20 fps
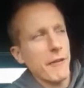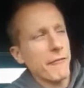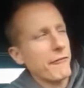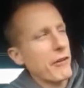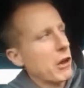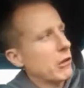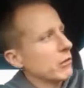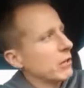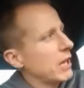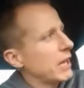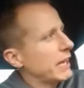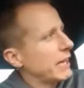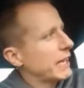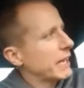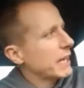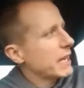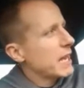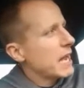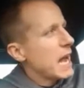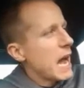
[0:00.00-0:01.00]
I felt
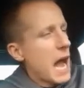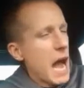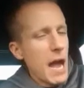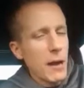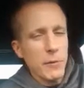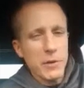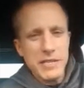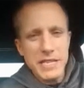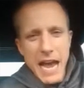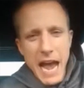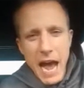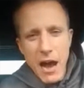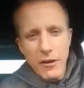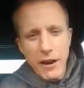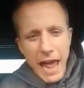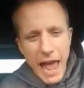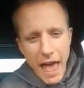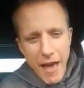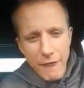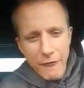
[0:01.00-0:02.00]
like I was
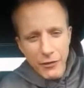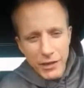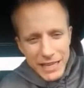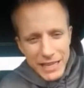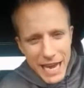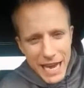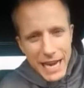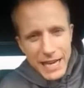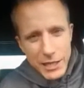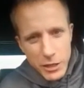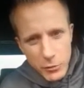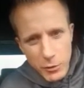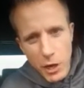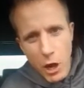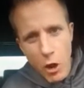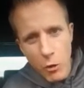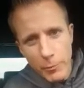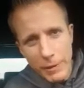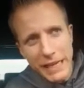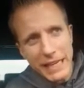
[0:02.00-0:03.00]
out every night doing
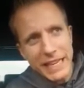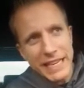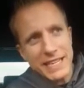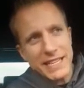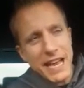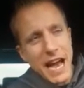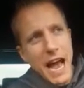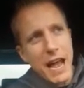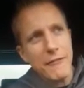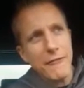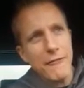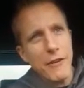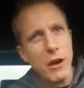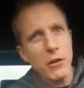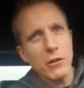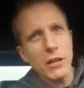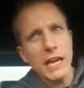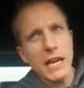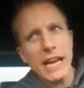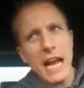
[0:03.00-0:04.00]
home meetings. I
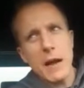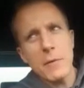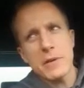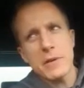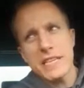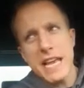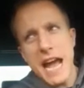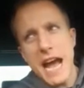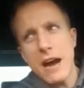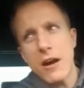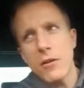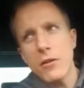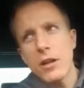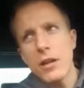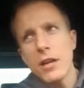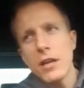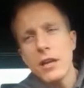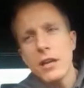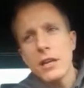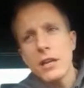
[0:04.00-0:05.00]
felt like I was out